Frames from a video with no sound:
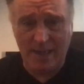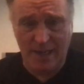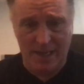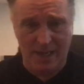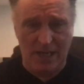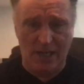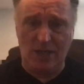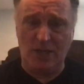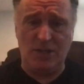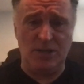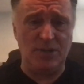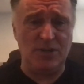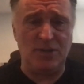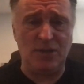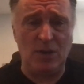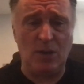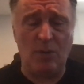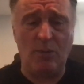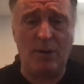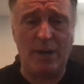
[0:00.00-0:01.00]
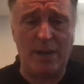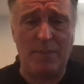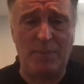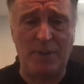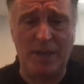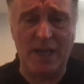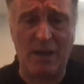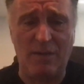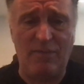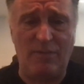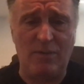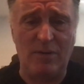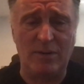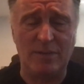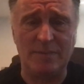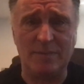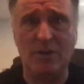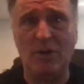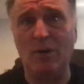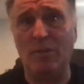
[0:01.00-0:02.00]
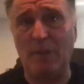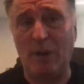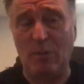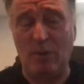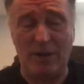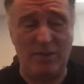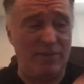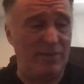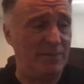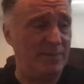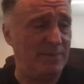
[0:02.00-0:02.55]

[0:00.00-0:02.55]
She's the only one I pick up for, her and my wife.